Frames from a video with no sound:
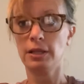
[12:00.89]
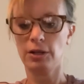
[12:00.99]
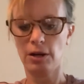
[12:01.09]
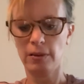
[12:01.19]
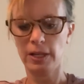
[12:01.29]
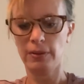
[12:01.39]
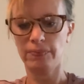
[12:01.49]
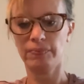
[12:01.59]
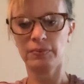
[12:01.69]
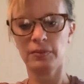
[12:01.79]
the garment.
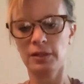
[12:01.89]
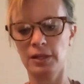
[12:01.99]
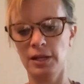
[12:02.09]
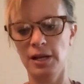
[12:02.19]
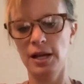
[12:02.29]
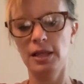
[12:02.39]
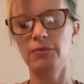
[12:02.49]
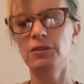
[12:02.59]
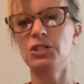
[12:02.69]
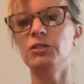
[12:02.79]
And then
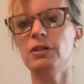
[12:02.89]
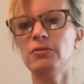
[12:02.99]
once you get